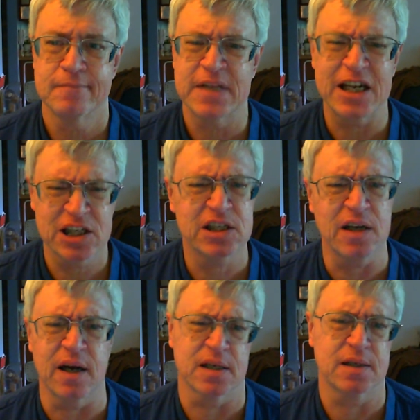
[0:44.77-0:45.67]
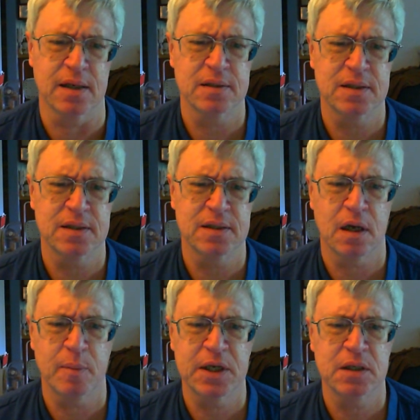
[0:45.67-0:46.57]
That sucks, doesn't it? I
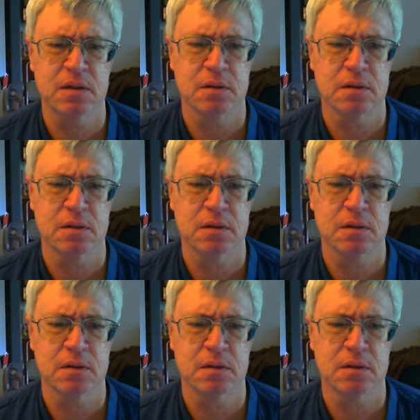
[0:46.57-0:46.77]
mean,